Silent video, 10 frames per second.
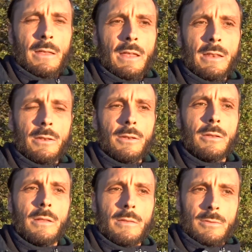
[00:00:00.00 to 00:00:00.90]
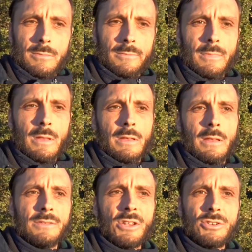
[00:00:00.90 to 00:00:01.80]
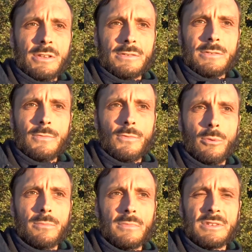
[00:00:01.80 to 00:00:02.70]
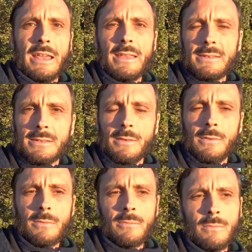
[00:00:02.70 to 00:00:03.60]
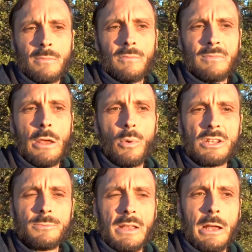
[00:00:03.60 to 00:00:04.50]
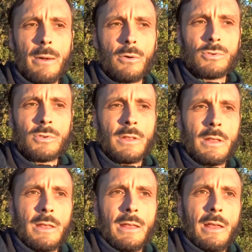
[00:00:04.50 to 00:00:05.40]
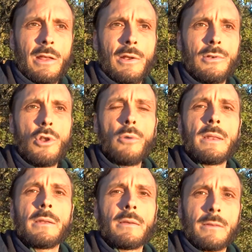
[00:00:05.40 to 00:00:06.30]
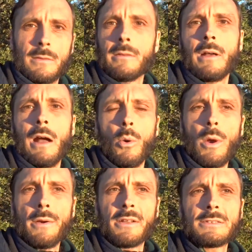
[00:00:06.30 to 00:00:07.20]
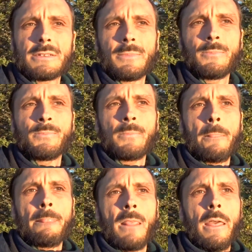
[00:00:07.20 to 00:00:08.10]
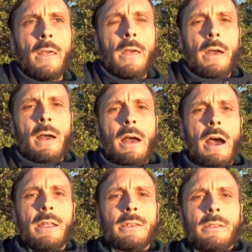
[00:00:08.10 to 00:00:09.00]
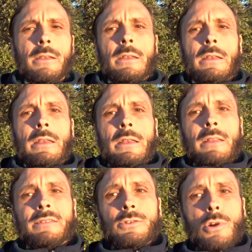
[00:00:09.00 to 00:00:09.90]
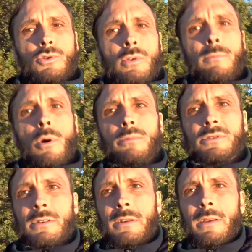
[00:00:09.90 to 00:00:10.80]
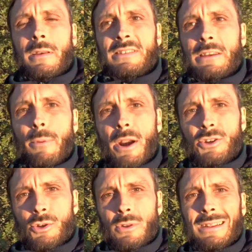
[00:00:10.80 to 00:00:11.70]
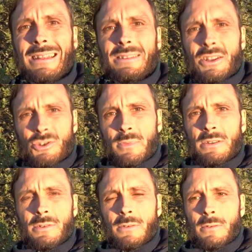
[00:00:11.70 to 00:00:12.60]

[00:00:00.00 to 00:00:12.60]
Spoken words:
In teachings from the East, they would speak about loving awareness, and this also involves separation, detachment.